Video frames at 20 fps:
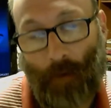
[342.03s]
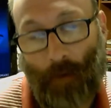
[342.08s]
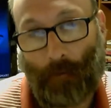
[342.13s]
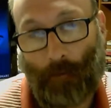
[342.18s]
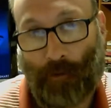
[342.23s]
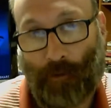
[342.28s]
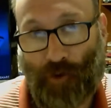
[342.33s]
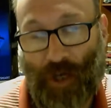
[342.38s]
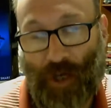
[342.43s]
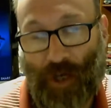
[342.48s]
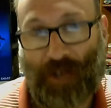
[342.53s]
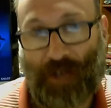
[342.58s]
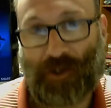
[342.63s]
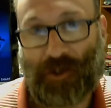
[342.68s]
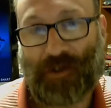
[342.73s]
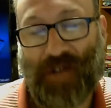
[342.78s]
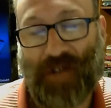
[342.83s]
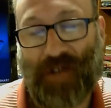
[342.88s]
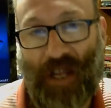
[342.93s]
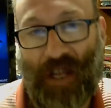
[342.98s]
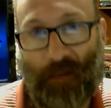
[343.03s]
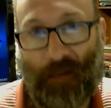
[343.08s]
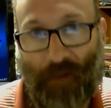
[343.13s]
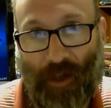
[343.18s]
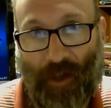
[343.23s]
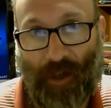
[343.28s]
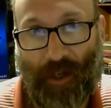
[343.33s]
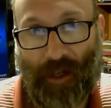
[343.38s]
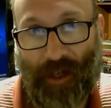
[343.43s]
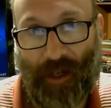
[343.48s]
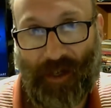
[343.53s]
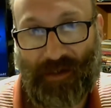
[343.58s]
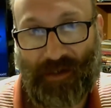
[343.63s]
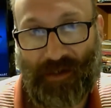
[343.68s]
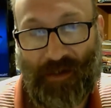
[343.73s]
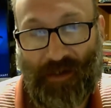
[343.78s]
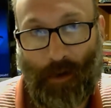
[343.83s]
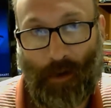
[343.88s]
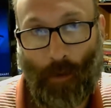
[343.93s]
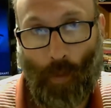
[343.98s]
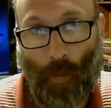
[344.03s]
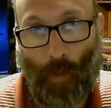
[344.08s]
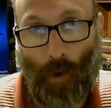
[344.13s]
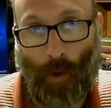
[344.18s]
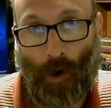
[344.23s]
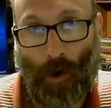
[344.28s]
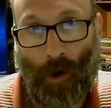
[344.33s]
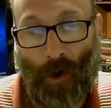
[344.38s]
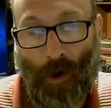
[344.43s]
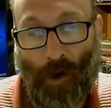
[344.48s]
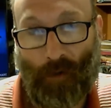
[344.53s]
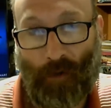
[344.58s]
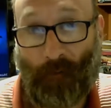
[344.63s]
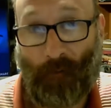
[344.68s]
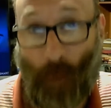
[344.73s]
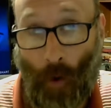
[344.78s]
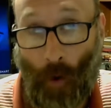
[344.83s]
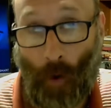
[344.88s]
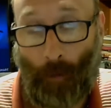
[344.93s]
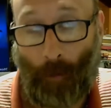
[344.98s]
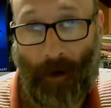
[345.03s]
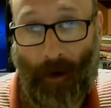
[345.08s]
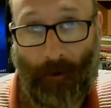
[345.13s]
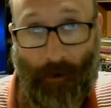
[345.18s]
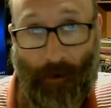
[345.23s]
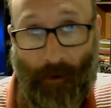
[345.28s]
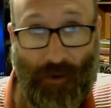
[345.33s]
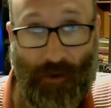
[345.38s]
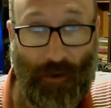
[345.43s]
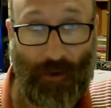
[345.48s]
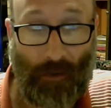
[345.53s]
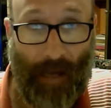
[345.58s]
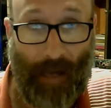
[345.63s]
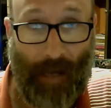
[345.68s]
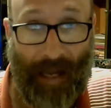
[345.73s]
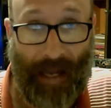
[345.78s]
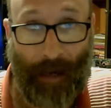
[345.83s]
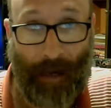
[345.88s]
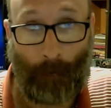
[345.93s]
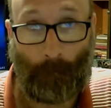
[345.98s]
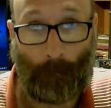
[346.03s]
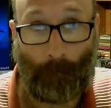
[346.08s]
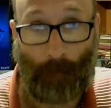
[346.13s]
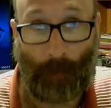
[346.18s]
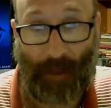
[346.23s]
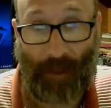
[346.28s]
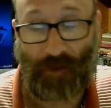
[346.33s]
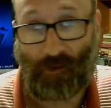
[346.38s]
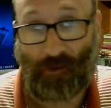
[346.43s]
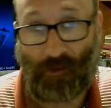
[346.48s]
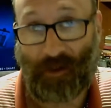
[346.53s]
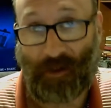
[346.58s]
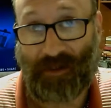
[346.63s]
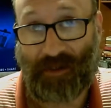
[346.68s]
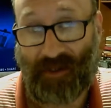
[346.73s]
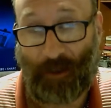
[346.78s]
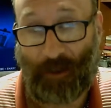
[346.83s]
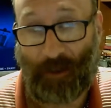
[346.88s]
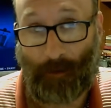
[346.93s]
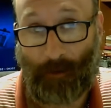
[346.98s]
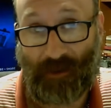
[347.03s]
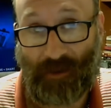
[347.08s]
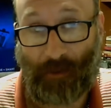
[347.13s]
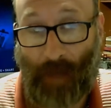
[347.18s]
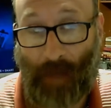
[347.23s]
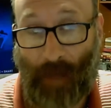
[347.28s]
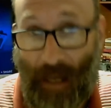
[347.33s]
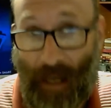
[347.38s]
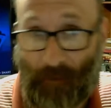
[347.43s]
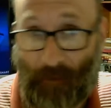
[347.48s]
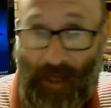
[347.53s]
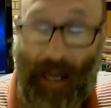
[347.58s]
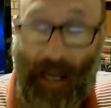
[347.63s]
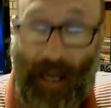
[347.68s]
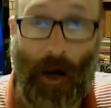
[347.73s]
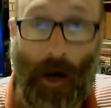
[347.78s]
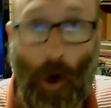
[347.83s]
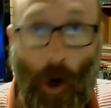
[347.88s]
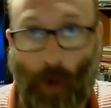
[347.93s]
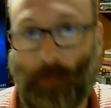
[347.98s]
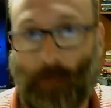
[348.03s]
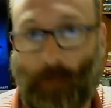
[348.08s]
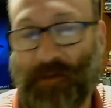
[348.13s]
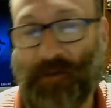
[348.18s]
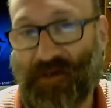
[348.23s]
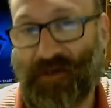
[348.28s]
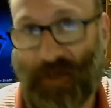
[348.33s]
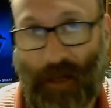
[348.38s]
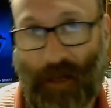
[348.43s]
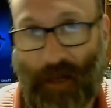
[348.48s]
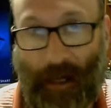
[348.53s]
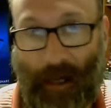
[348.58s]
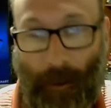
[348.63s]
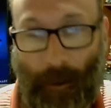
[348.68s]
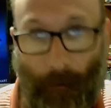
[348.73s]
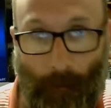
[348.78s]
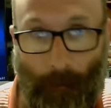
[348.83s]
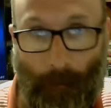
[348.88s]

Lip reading: Projection TVs were the forebearer to our big screen cinemas that we have in our homes today.